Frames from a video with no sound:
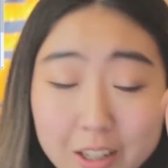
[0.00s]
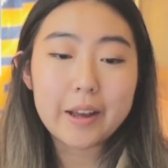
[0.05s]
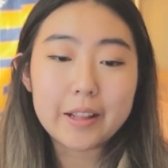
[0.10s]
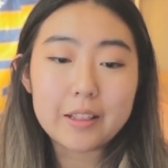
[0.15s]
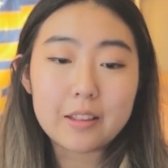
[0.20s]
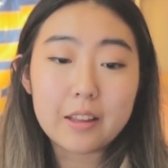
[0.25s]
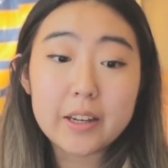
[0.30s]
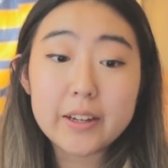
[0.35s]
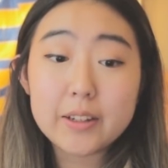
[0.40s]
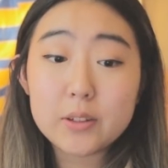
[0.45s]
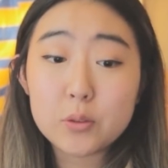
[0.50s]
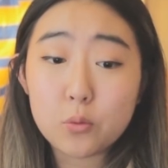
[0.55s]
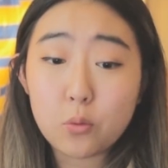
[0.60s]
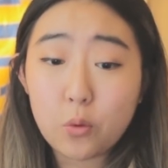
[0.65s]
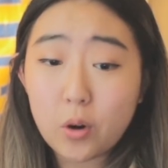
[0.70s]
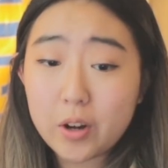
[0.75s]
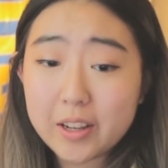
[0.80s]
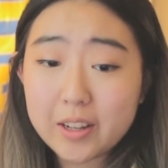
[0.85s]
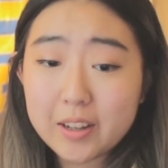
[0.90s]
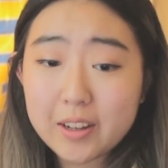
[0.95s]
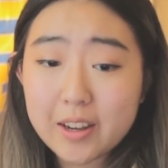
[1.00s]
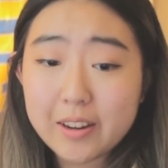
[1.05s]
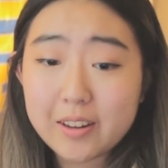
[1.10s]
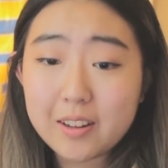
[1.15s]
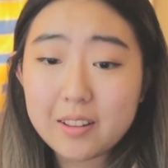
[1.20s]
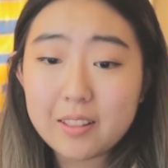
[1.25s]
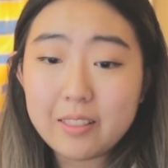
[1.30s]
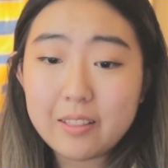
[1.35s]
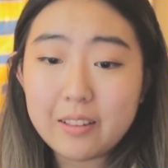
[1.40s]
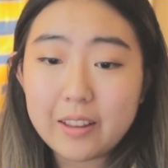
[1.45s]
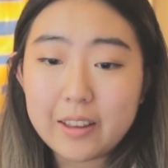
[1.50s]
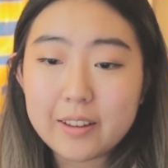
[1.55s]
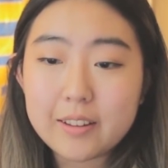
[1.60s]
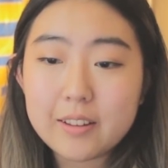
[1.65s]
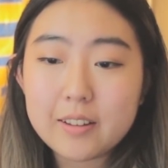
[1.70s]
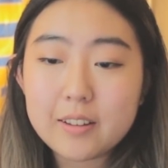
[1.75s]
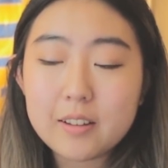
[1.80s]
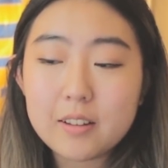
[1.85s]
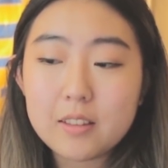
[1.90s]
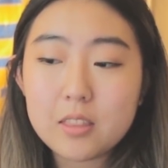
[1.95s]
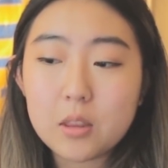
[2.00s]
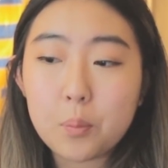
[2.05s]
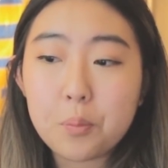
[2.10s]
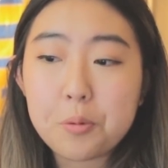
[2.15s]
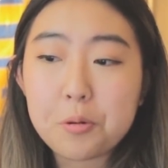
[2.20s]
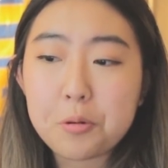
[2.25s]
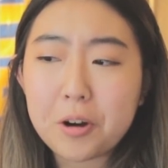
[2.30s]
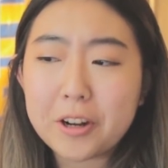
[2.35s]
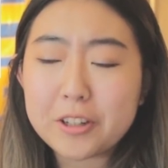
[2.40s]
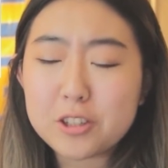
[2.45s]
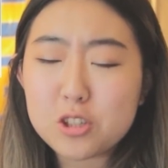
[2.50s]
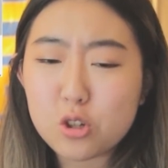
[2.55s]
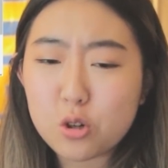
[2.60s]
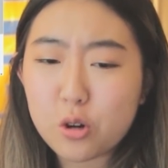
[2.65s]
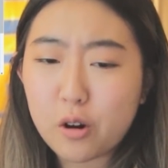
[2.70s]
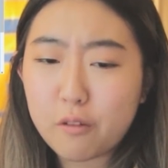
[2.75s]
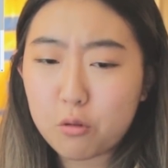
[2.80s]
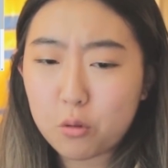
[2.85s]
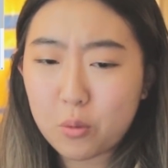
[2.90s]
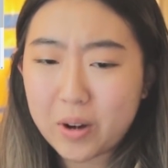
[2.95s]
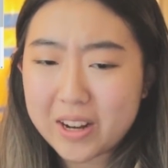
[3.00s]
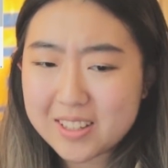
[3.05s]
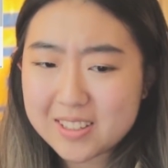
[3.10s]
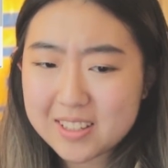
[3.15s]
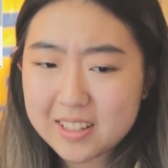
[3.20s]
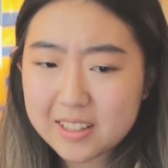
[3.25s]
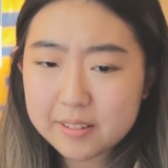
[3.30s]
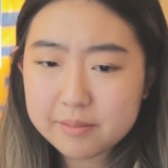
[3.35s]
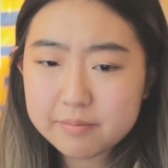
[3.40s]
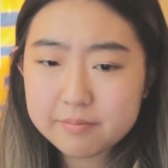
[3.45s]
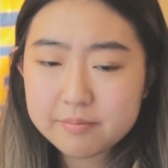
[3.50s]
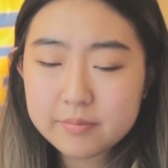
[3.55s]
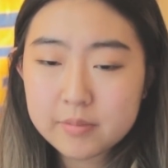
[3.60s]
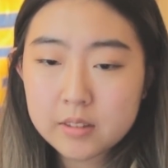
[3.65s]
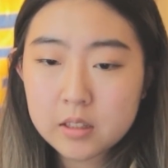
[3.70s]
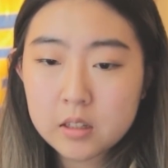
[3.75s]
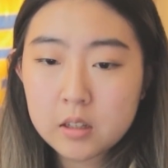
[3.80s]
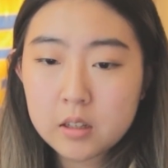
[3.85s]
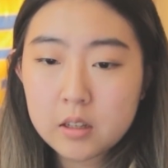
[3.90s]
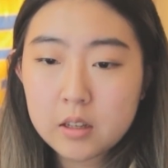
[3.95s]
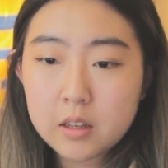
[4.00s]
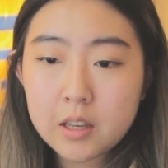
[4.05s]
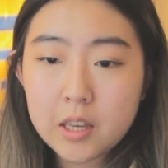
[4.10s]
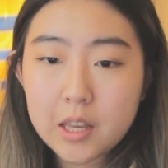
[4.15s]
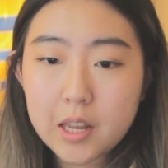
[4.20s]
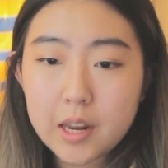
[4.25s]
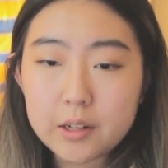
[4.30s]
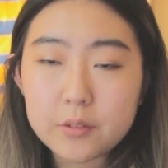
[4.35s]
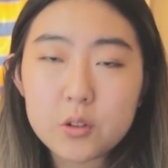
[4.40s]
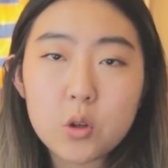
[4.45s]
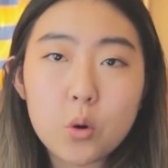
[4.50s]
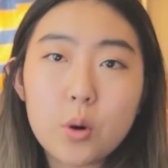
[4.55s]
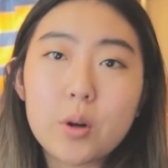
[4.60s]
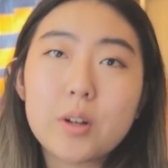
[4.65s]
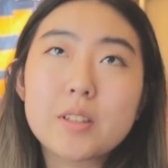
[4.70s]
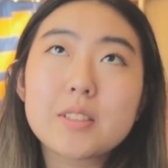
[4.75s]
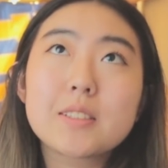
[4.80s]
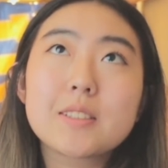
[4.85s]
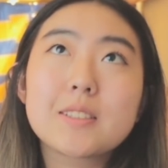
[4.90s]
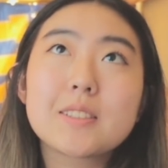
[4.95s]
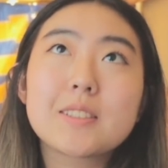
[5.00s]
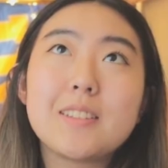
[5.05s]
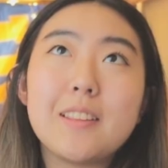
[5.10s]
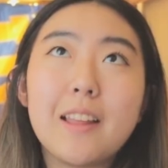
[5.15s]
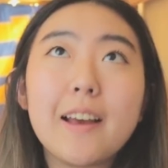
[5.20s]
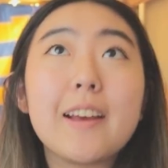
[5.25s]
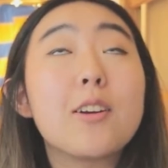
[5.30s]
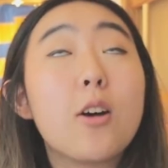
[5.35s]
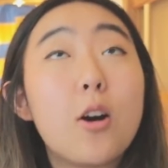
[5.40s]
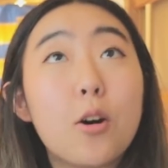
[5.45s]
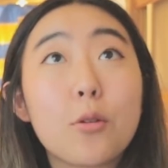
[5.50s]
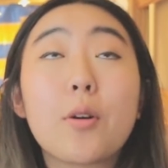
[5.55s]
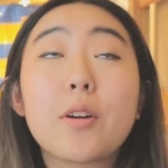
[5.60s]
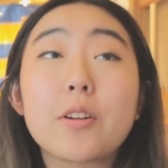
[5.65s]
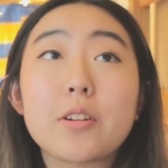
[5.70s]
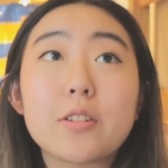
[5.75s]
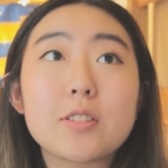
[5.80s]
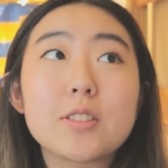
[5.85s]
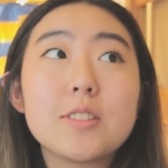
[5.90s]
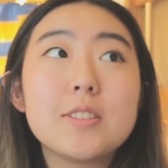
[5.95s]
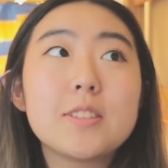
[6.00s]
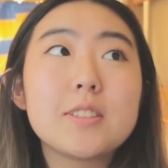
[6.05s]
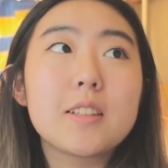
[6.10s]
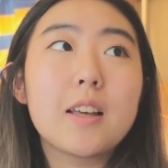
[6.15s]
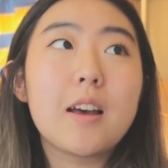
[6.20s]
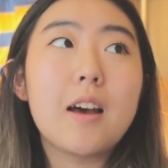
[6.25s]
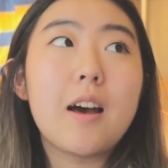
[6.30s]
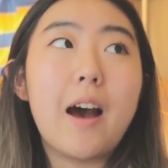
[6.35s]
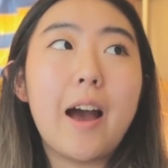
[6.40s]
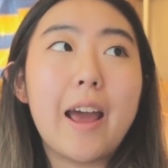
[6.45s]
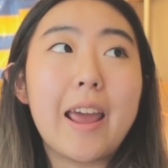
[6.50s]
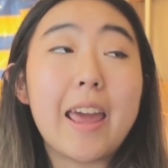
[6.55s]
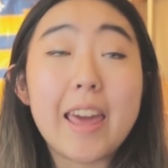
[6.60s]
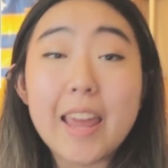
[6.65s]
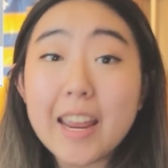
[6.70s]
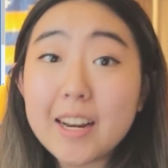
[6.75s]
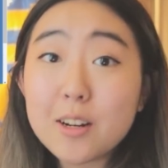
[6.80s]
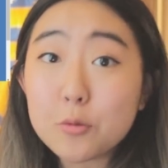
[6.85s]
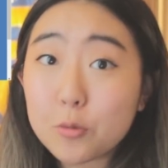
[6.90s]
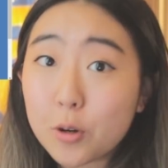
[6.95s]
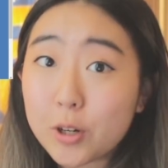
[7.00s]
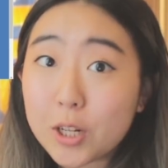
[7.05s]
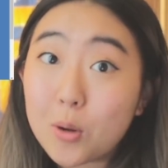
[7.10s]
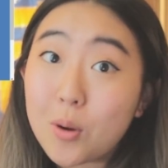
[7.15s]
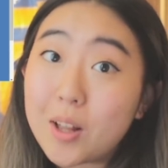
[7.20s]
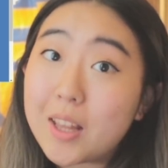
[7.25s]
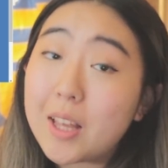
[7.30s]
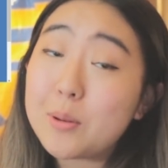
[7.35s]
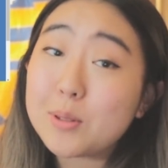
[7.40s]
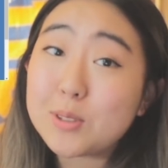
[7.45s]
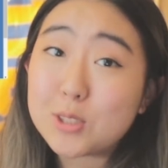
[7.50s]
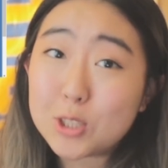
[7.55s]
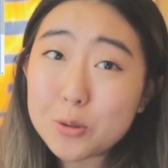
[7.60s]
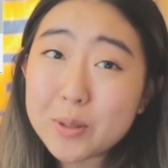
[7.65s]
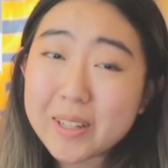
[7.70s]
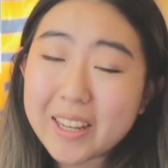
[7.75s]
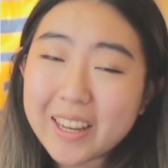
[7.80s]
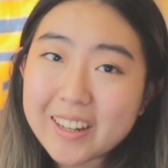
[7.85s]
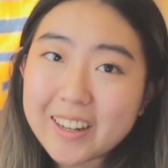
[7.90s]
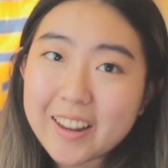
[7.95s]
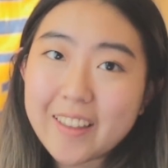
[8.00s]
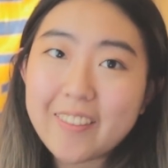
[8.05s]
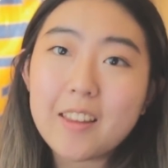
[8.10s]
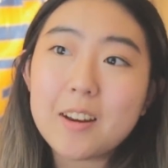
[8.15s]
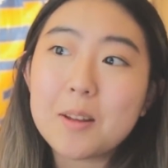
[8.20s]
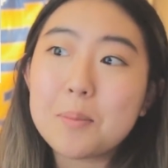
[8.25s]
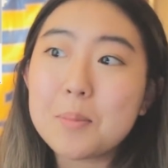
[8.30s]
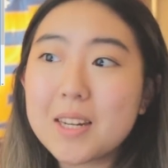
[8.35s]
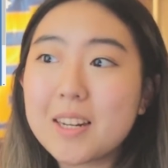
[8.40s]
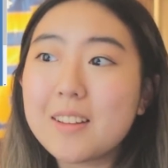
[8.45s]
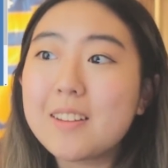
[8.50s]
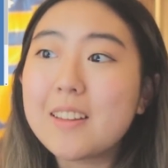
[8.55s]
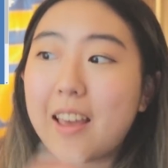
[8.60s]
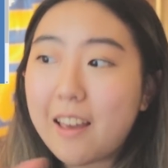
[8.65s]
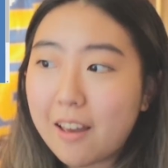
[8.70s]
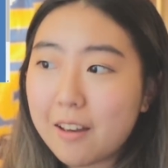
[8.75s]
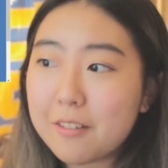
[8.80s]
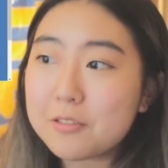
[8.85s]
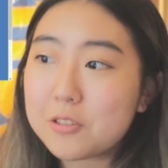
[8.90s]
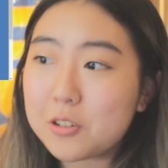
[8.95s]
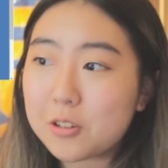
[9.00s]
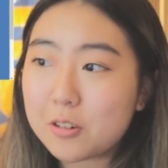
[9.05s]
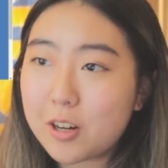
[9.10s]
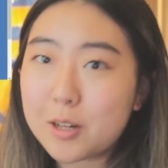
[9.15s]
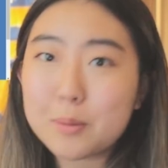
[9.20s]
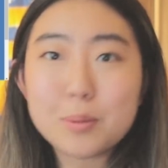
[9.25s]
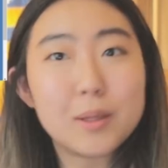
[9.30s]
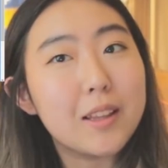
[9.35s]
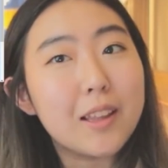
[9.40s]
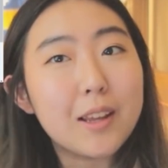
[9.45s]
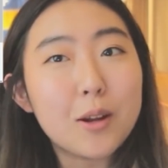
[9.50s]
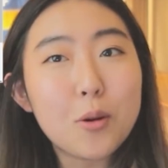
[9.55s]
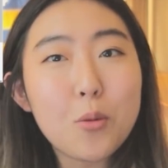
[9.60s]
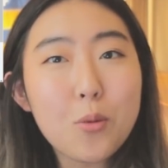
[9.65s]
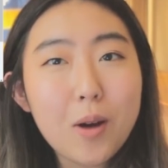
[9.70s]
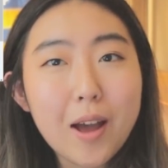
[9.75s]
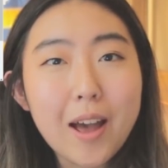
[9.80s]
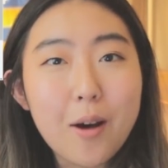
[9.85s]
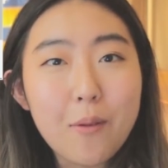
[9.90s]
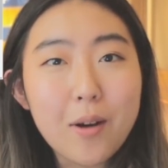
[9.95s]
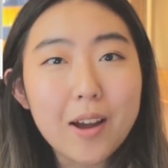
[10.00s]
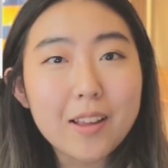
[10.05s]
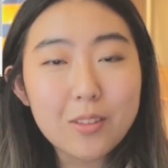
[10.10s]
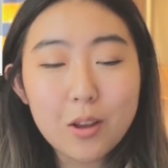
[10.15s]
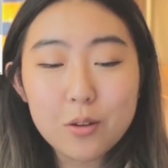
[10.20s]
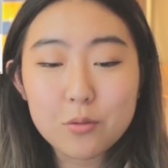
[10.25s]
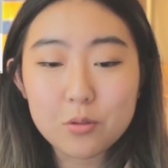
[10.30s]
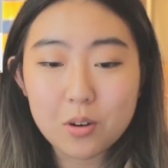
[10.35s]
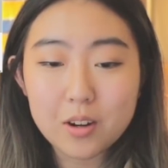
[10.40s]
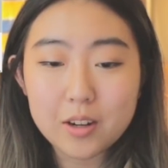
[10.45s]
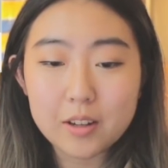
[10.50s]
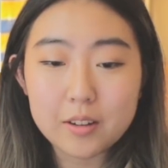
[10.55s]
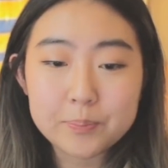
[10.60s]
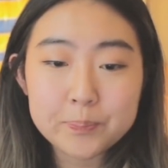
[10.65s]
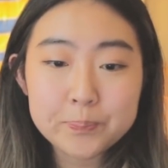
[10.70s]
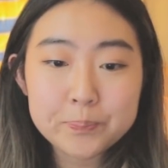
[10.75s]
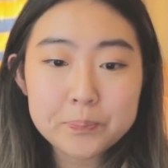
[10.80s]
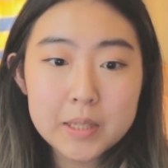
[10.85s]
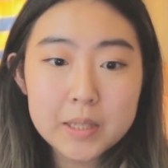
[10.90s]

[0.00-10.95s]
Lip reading: I liked running. I didn't like the pressure of racing. And of course, like all runners, I hated running while I was doing it, and then immediately after, I'd be like, wow, I love running.